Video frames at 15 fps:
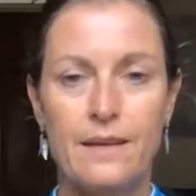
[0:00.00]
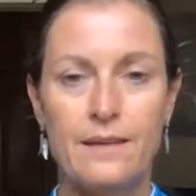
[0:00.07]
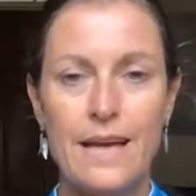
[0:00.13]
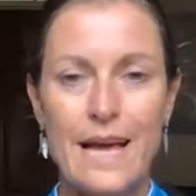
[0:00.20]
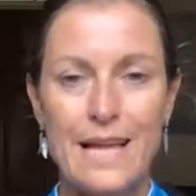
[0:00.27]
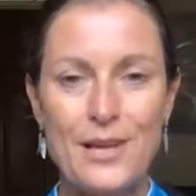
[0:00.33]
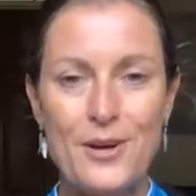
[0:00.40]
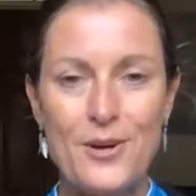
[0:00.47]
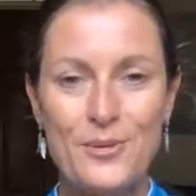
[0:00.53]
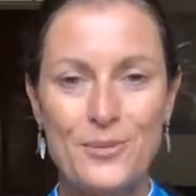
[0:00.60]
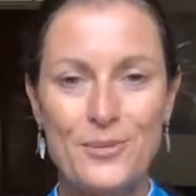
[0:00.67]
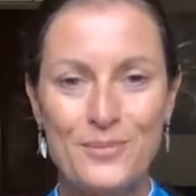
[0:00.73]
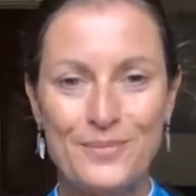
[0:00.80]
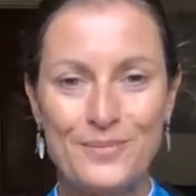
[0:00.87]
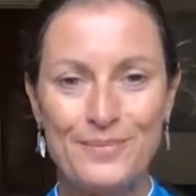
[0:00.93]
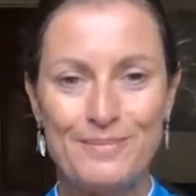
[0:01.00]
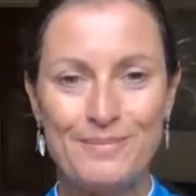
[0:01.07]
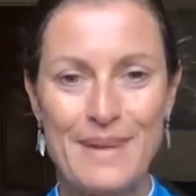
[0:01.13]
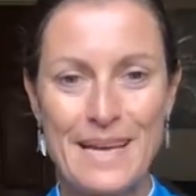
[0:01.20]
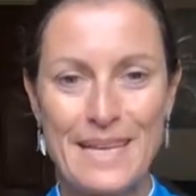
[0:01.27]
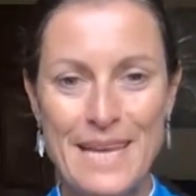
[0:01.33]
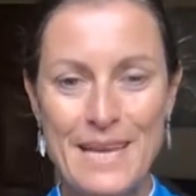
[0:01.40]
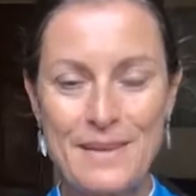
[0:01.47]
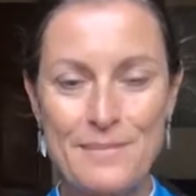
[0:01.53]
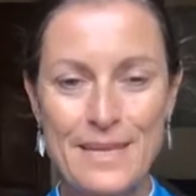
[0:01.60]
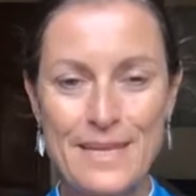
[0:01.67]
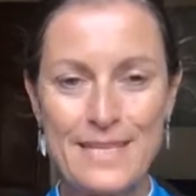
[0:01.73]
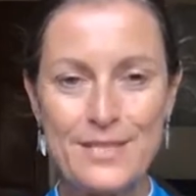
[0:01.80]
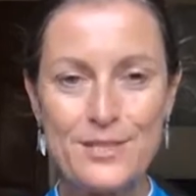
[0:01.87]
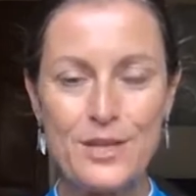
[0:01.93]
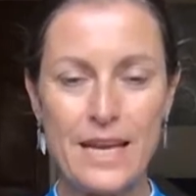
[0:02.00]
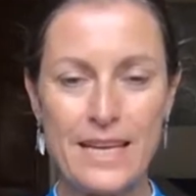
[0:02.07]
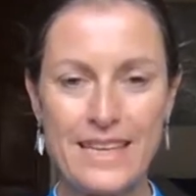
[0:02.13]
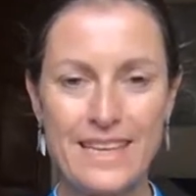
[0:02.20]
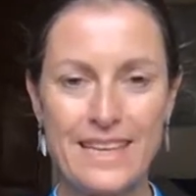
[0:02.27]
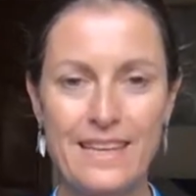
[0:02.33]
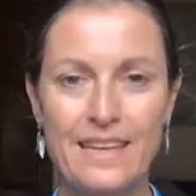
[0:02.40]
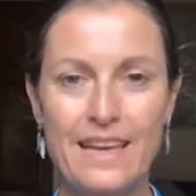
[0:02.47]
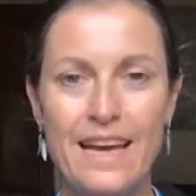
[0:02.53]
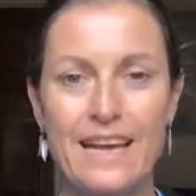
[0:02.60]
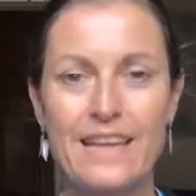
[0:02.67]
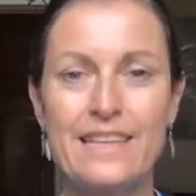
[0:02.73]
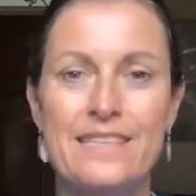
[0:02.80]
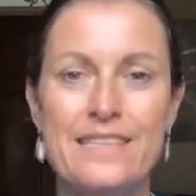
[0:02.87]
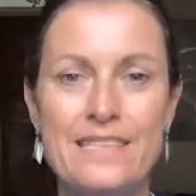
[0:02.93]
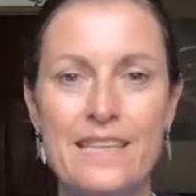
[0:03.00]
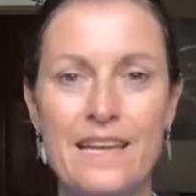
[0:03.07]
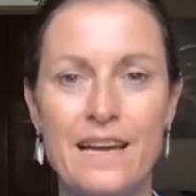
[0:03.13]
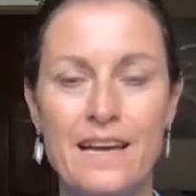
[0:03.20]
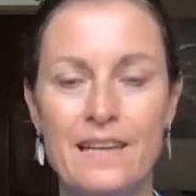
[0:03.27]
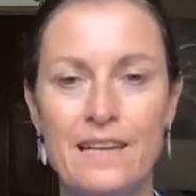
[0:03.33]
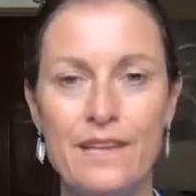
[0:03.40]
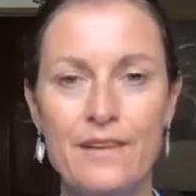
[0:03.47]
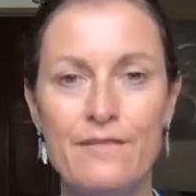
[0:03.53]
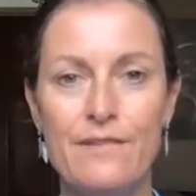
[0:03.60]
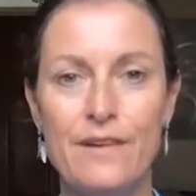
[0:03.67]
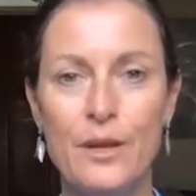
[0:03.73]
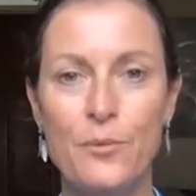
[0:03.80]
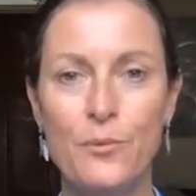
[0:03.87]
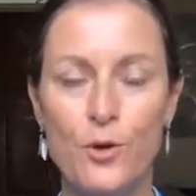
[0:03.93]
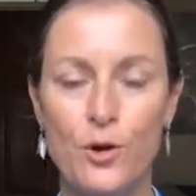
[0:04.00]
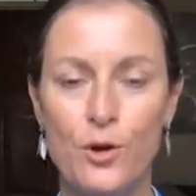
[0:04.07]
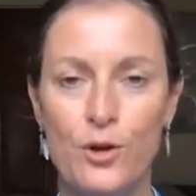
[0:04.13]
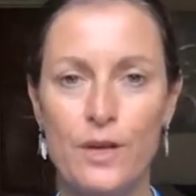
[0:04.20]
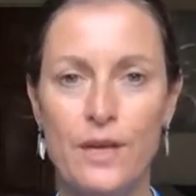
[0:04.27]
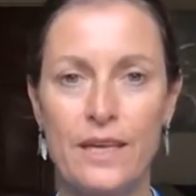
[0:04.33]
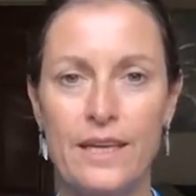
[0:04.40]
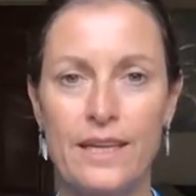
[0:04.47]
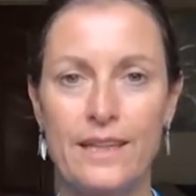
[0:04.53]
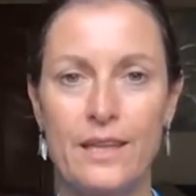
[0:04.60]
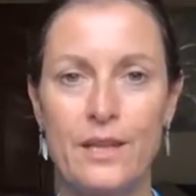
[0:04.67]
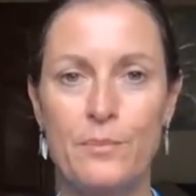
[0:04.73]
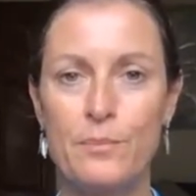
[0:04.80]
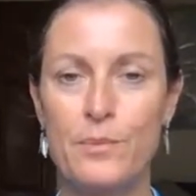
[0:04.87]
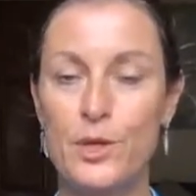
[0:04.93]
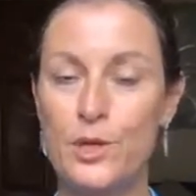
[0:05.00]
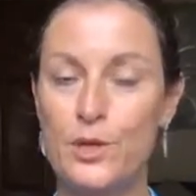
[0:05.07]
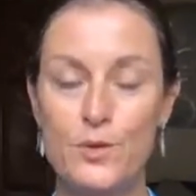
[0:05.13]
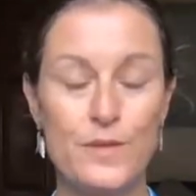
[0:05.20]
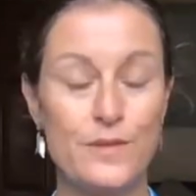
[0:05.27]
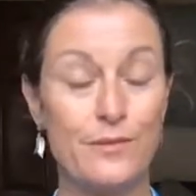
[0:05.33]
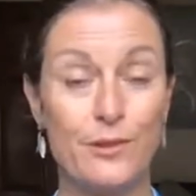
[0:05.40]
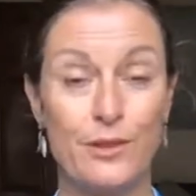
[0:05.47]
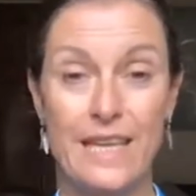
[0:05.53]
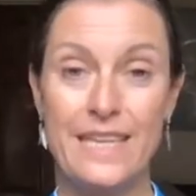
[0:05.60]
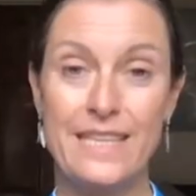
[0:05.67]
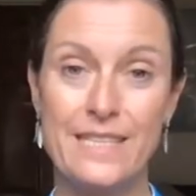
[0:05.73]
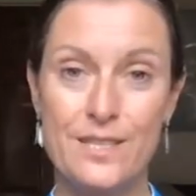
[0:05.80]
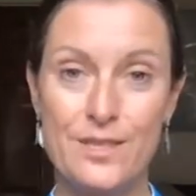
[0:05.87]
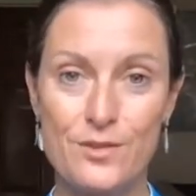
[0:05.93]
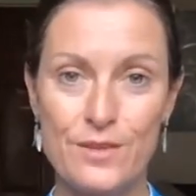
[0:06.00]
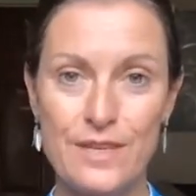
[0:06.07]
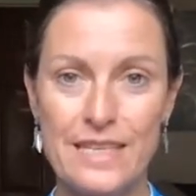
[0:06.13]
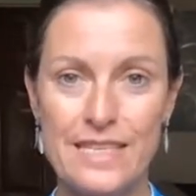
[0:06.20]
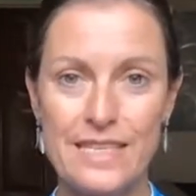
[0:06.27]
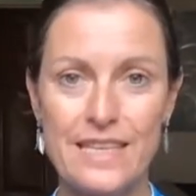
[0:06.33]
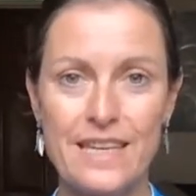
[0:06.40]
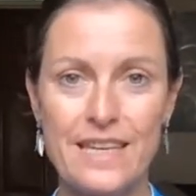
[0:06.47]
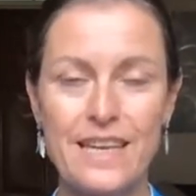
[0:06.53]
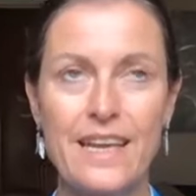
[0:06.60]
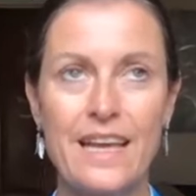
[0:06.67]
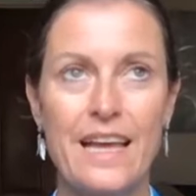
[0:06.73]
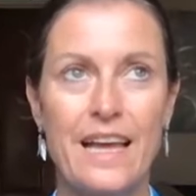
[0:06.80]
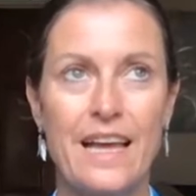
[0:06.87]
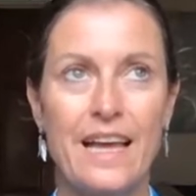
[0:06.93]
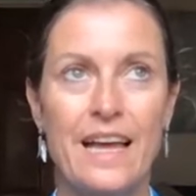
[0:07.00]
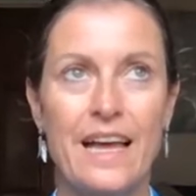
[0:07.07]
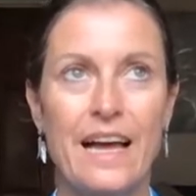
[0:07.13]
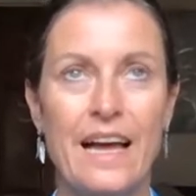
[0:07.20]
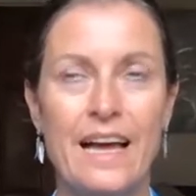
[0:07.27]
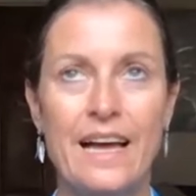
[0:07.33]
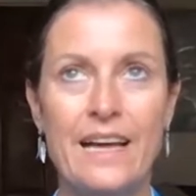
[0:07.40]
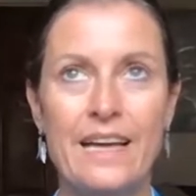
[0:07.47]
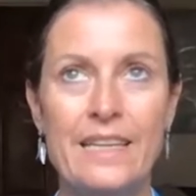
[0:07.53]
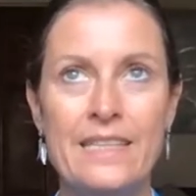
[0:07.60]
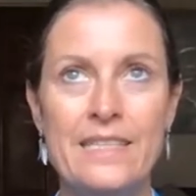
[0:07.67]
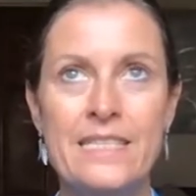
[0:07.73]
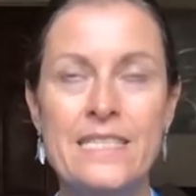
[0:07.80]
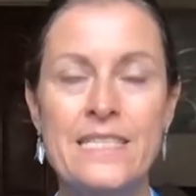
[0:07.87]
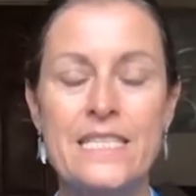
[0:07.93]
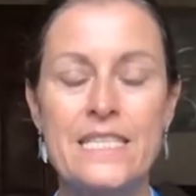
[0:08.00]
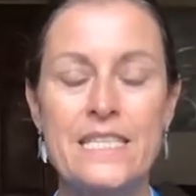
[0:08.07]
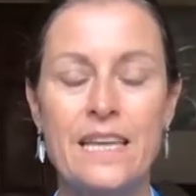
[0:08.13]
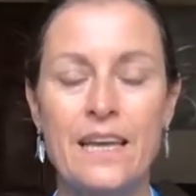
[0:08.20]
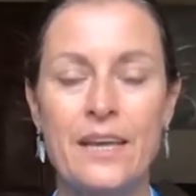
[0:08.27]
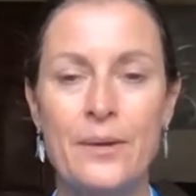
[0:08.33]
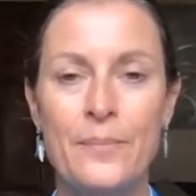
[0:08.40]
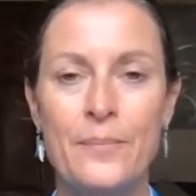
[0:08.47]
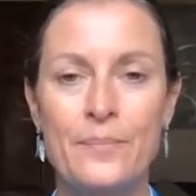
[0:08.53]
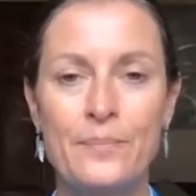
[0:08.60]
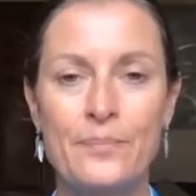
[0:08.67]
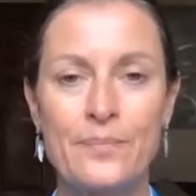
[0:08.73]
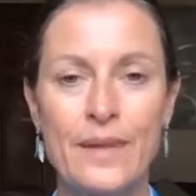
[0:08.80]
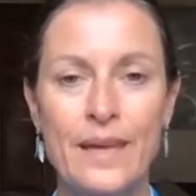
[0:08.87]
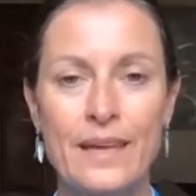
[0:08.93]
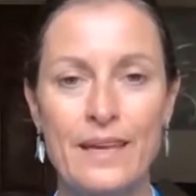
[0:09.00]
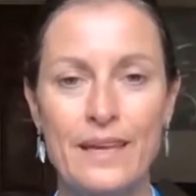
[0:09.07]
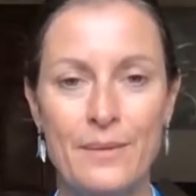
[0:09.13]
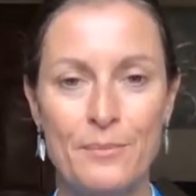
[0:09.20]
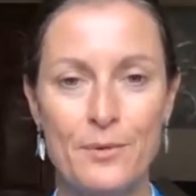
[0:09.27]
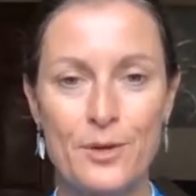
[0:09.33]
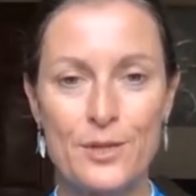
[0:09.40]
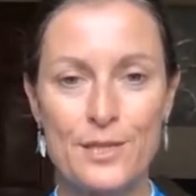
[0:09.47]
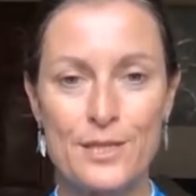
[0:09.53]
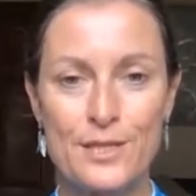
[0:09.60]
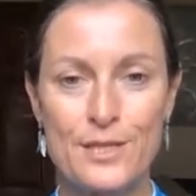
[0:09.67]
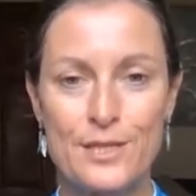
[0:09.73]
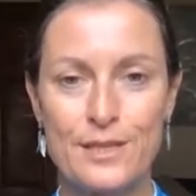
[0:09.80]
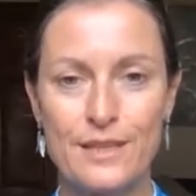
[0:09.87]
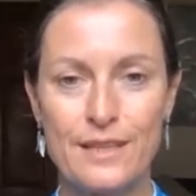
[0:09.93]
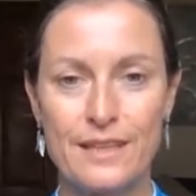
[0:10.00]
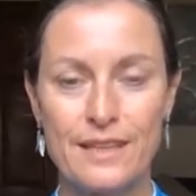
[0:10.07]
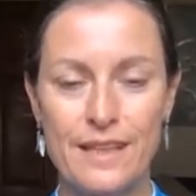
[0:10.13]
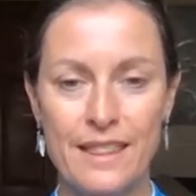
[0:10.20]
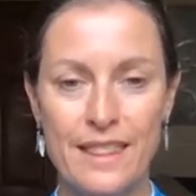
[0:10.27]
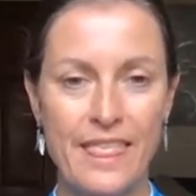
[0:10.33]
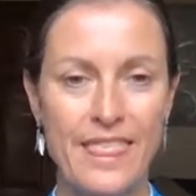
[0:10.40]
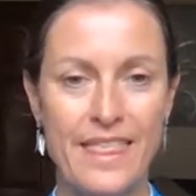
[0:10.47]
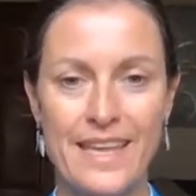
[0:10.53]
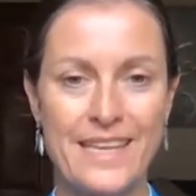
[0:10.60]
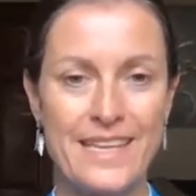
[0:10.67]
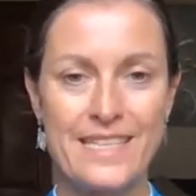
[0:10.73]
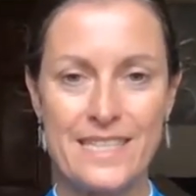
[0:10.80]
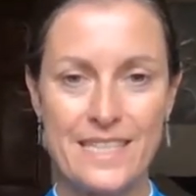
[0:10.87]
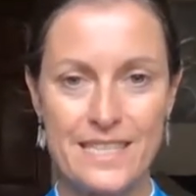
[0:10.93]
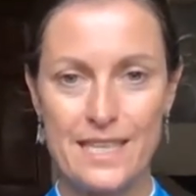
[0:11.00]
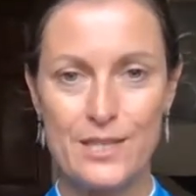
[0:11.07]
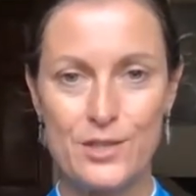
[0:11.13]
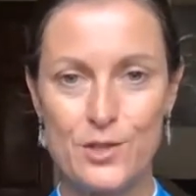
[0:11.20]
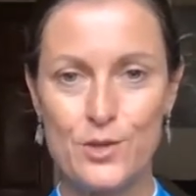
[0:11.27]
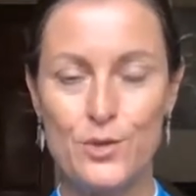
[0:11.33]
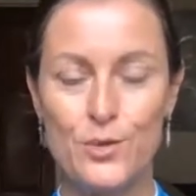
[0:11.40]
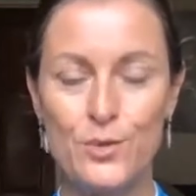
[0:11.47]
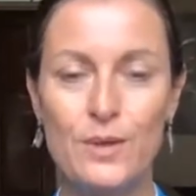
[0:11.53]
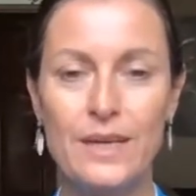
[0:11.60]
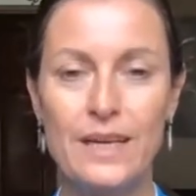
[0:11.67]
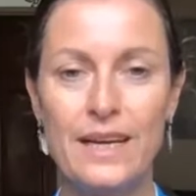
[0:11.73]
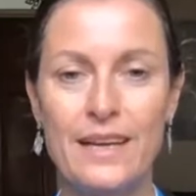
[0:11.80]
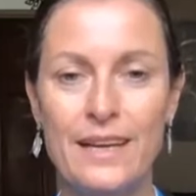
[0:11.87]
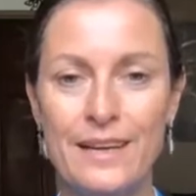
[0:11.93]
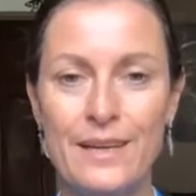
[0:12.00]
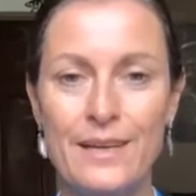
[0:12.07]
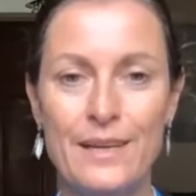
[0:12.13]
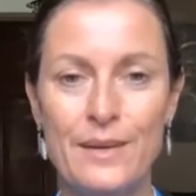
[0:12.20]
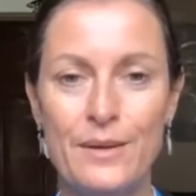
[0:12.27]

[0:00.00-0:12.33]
Hello, my name is Jackie and I live and I work in the beautiful Lake District. And amongst the things that I do, I